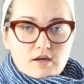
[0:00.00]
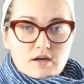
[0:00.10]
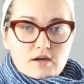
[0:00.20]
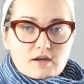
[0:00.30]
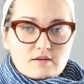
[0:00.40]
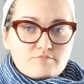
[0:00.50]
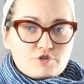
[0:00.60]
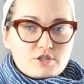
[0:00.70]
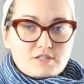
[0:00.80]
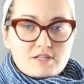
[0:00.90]
and
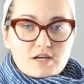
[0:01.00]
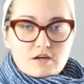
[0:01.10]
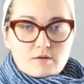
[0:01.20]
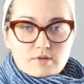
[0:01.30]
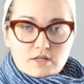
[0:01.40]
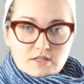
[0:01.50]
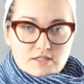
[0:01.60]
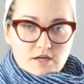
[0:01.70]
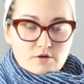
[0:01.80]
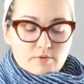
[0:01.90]
just didn't completely
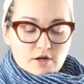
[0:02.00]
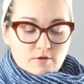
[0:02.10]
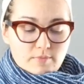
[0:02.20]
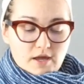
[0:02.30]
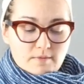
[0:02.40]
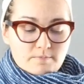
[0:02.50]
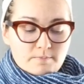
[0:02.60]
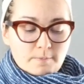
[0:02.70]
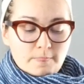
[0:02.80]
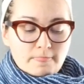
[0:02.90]
take away her pain.
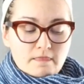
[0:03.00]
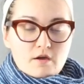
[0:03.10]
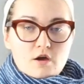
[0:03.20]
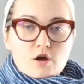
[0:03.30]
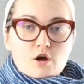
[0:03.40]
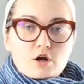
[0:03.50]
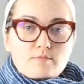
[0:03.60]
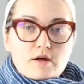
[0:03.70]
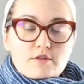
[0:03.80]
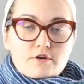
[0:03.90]
Her
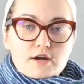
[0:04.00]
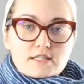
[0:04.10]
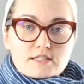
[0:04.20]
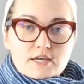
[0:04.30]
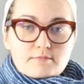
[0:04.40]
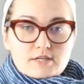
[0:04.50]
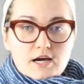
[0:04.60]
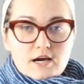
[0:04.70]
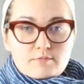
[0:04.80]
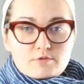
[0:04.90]
mother at the same
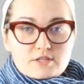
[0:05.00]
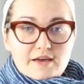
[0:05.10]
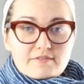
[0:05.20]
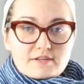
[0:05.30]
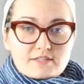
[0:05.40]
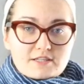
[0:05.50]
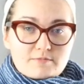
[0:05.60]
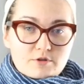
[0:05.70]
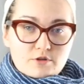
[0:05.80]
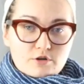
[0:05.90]
time was having
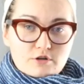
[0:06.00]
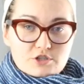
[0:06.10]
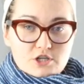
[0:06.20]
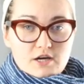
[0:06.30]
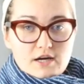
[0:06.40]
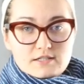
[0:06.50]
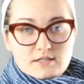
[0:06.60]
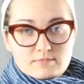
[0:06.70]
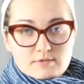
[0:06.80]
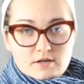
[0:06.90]
similar GI
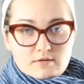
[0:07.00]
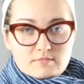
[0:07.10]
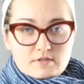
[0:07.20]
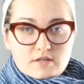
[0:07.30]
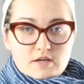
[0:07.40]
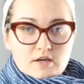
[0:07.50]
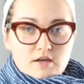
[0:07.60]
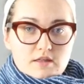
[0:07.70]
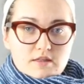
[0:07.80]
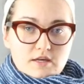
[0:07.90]
symptoms,
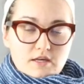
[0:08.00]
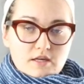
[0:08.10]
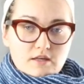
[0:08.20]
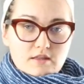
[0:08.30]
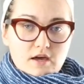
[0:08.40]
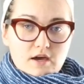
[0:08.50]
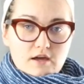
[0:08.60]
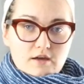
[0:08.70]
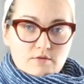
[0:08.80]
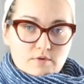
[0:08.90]
thinking
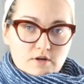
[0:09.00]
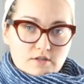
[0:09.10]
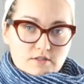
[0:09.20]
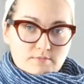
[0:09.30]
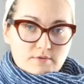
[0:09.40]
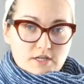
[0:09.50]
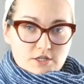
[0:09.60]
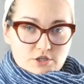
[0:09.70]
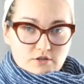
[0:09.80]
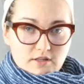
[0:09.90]
that it was
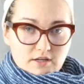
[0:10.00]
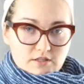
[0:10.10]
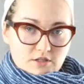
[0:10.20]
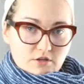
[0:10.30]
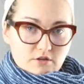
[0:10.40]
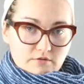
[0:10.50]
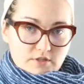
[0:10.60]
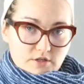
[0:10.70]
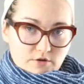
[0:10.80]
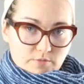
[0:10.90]
potentially linked to
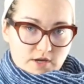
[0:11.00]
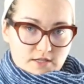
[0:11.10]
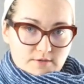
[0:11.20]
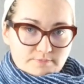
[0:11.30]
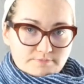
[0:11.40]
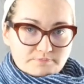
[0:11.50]
gluten or wheat.